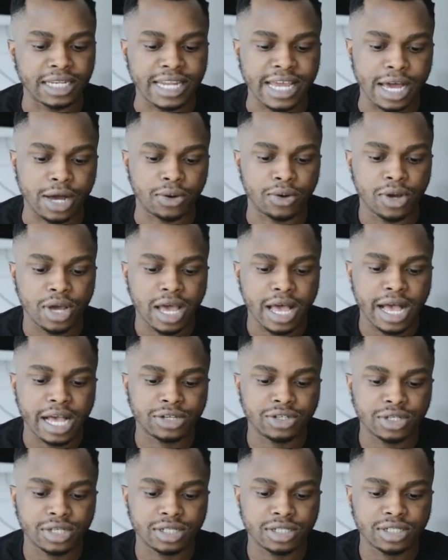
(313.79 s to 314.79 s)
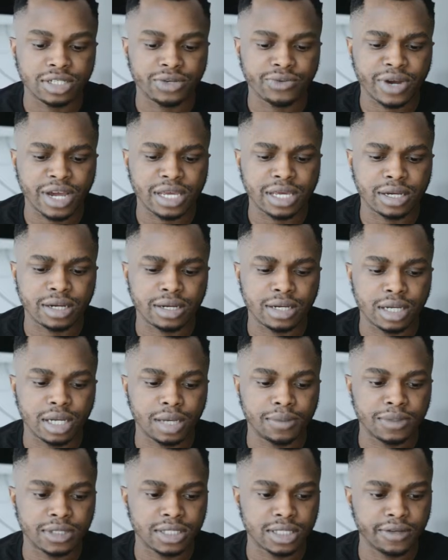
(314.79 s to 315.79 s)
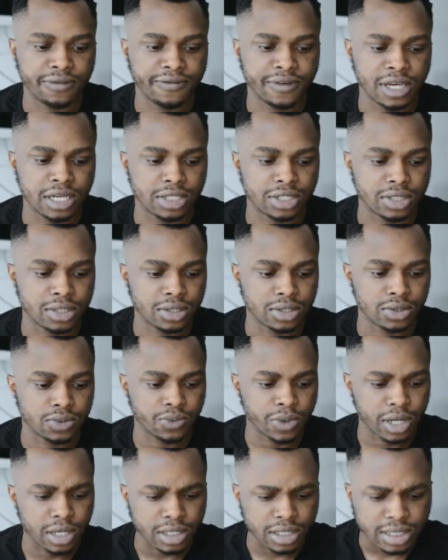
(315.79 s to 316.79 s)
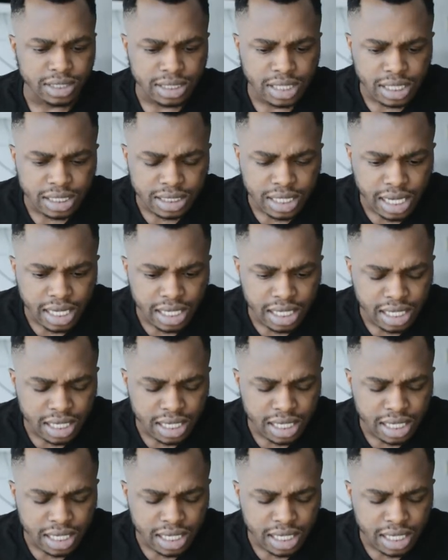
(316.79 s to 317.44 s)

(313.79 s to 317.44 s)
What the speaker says: Now as you can see right here, ABC Ventures, well, it says I